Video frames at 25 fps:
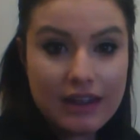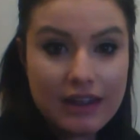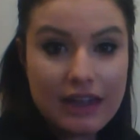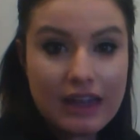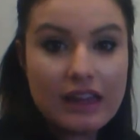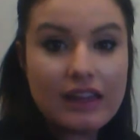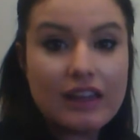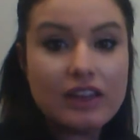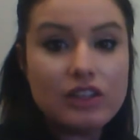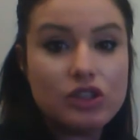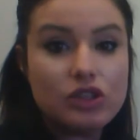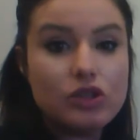
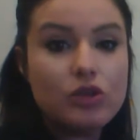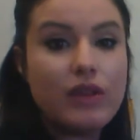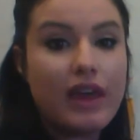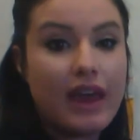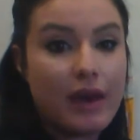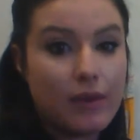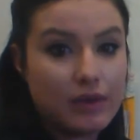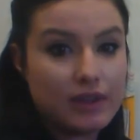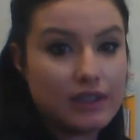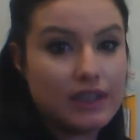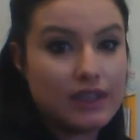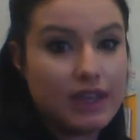Let's do that
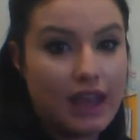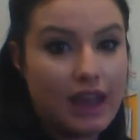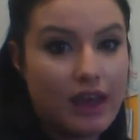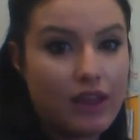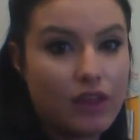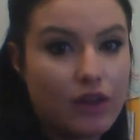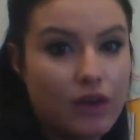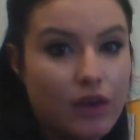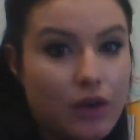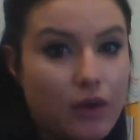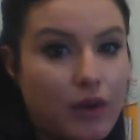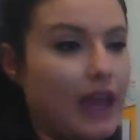one together,
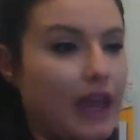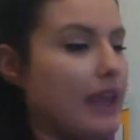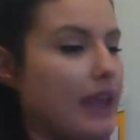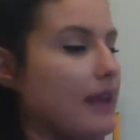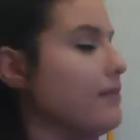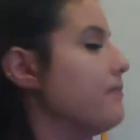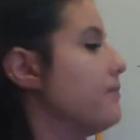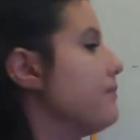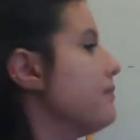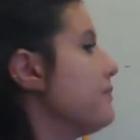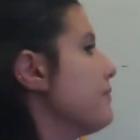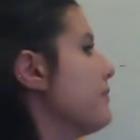okay?
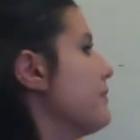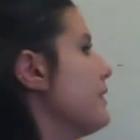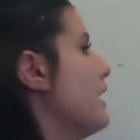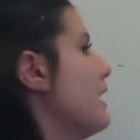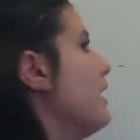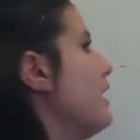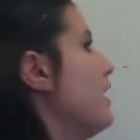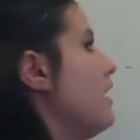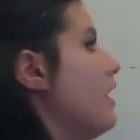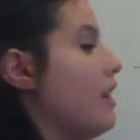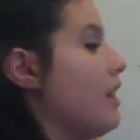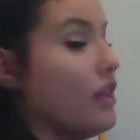
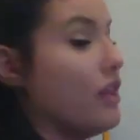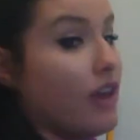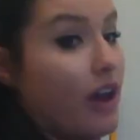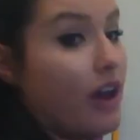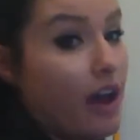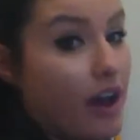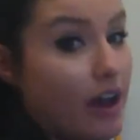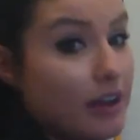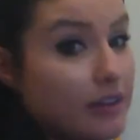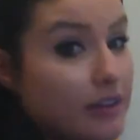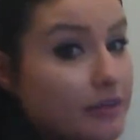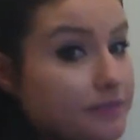
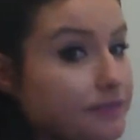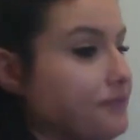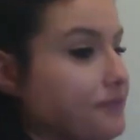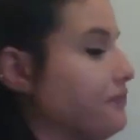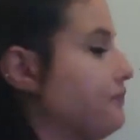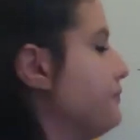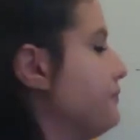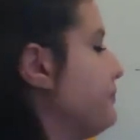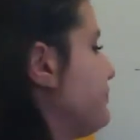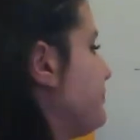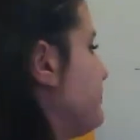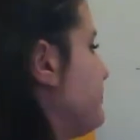The.
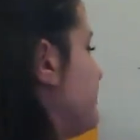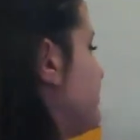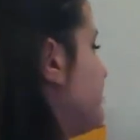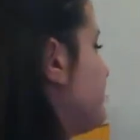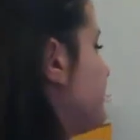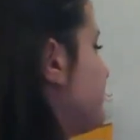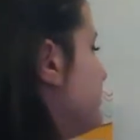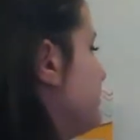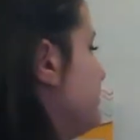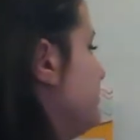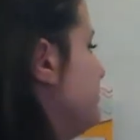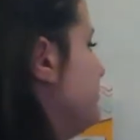
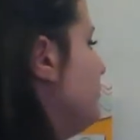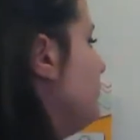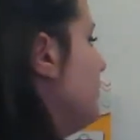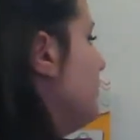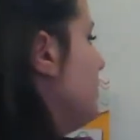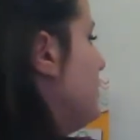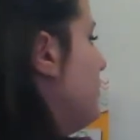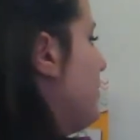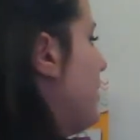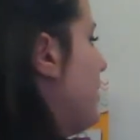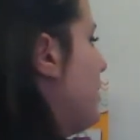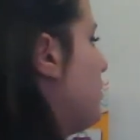
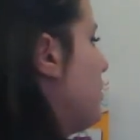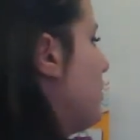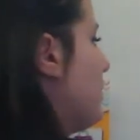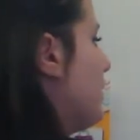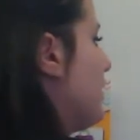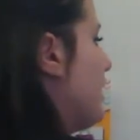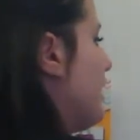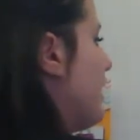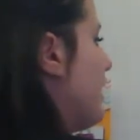Remember, we're going to